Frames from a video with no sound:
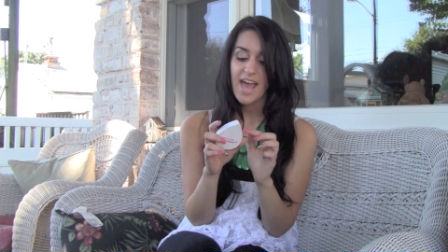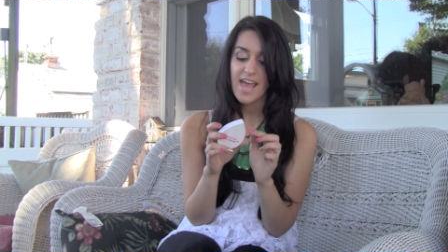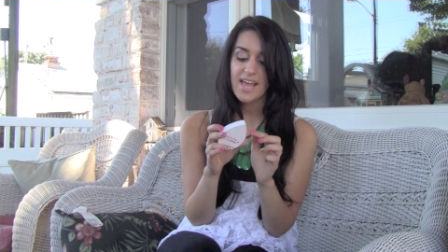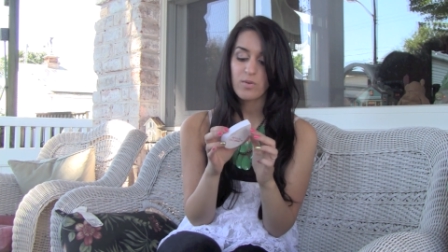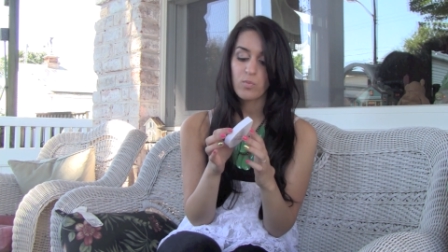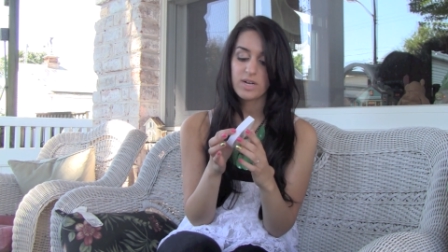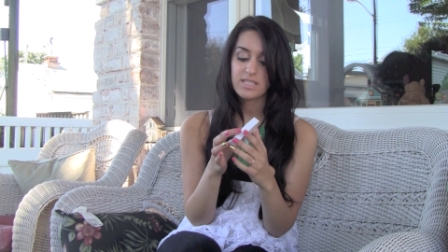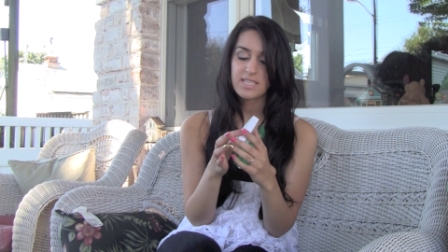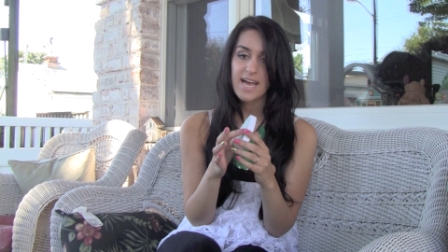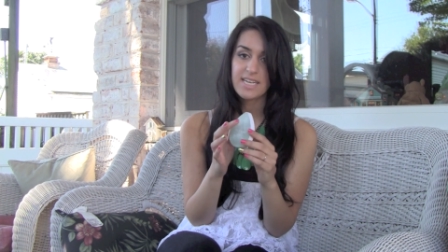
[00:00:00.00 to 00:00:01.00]
and
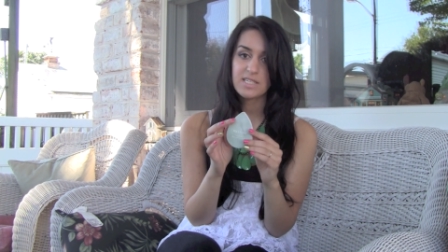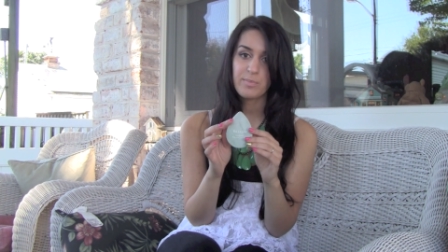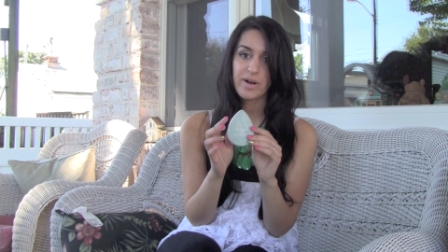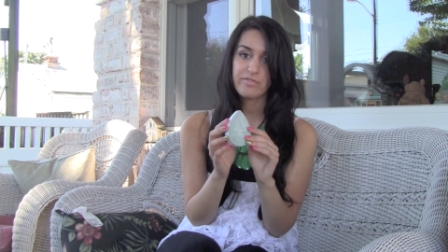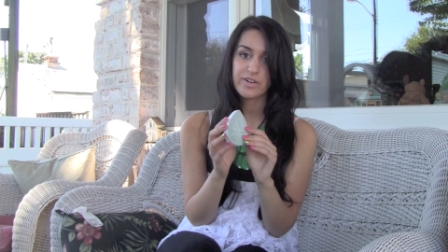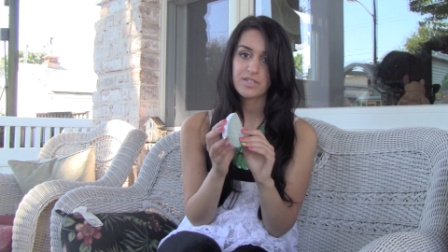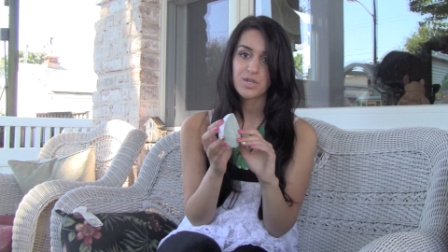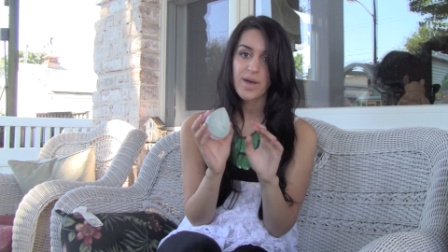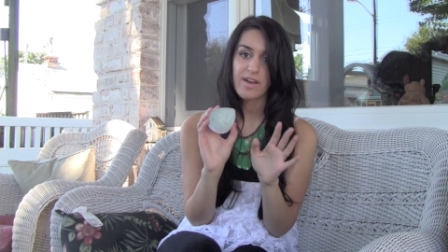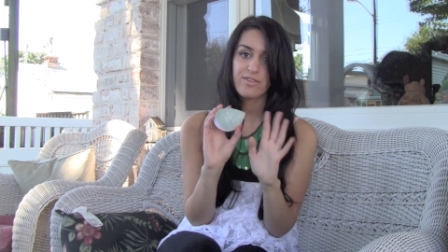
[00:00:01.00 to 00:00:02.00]
one side is a buffer,
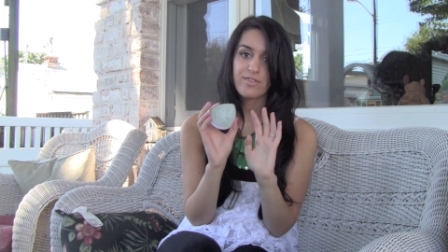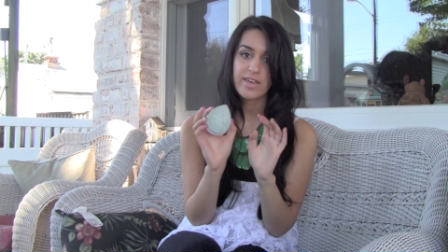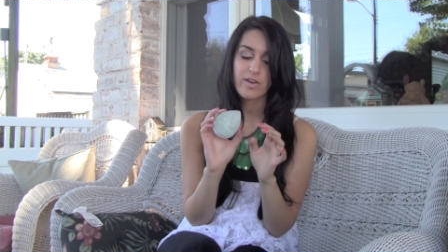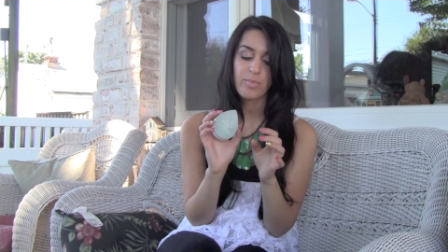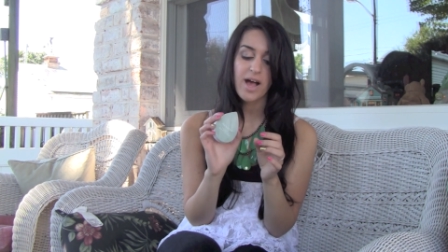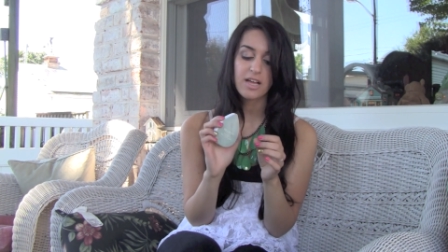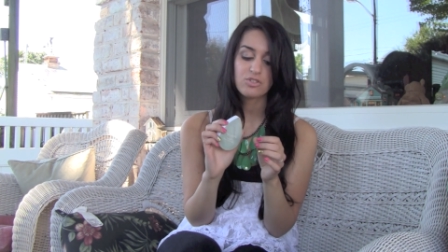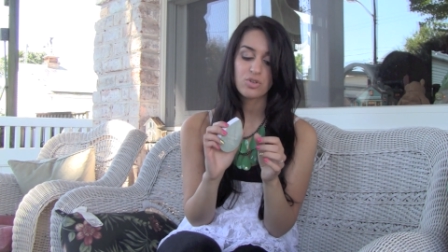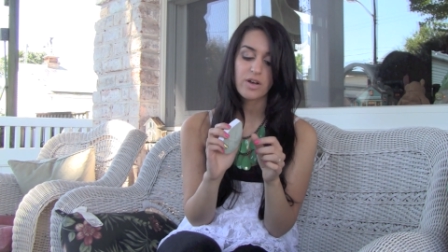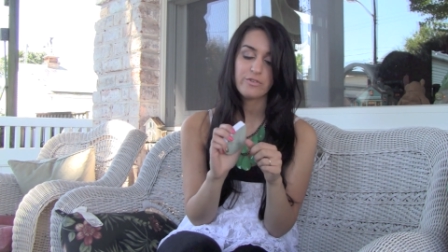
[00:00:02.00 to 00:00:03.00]
so after you take your
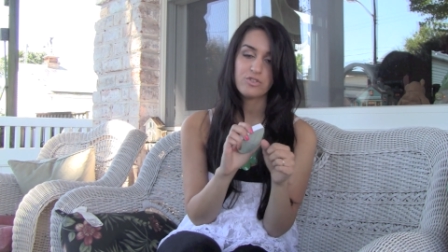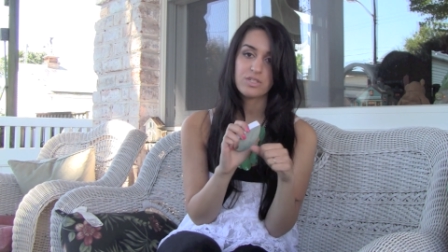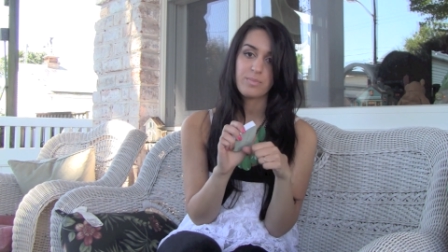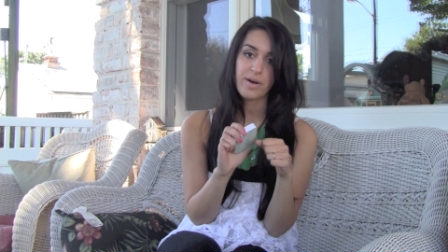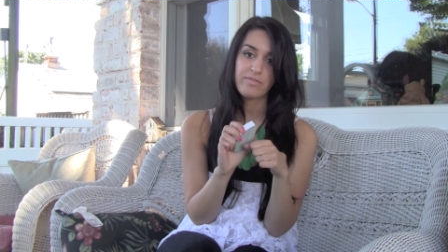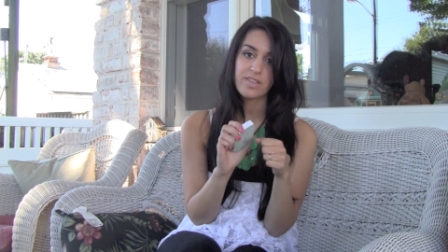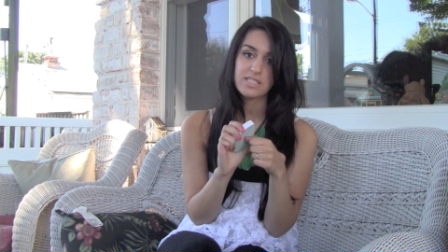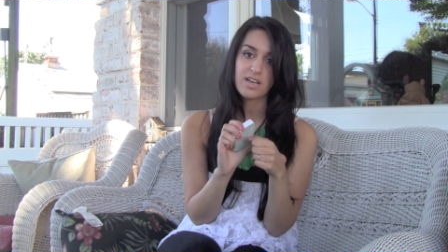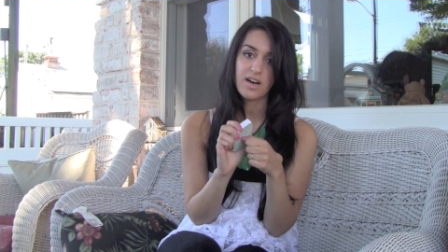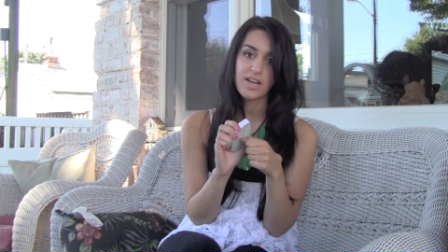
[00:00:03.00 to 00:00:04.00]
polish off, you just buff
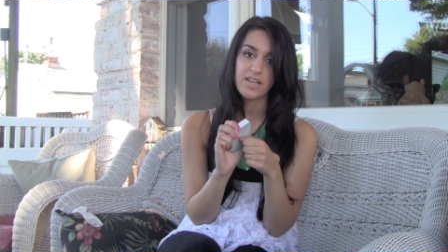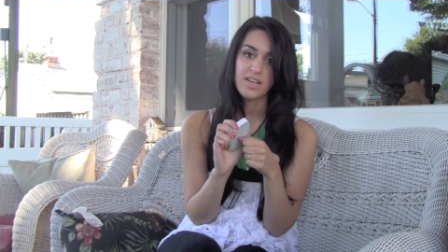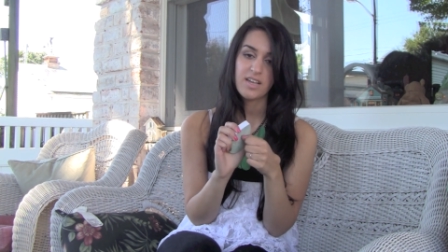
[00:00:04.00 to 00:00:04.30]
this on,